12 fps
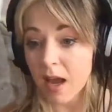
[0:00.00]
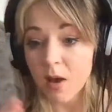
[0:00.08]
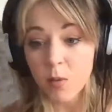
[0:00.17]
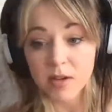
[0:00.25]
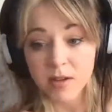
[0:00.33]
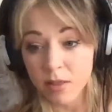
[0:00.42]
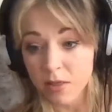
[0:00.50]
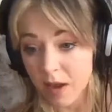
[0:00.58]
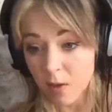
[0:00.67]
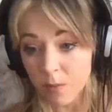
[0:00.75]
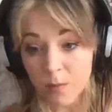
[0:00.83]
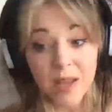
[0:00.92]
I went to
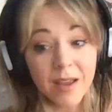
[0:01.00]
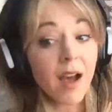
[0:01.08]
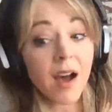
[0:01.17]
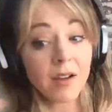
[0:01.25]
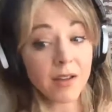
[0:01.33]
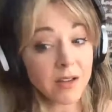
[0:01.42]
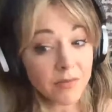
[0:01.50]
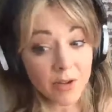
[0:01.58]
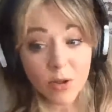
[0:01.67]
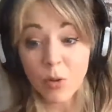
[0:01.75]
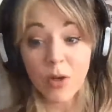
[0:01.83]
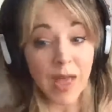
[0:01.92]
therapy,
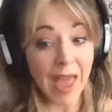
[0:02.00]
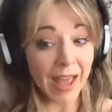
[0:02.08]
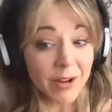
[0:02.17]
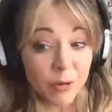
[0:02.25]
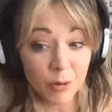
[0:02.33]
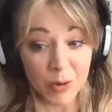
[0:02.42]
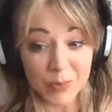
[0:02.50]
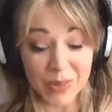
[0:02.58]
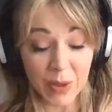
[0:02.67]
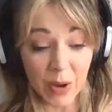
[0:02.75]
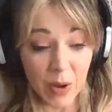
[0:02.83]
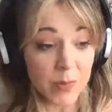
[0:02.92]
individual and group
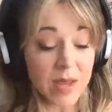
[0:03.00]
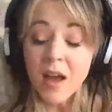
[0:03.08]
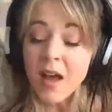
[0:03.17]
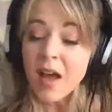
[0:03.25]
therapy.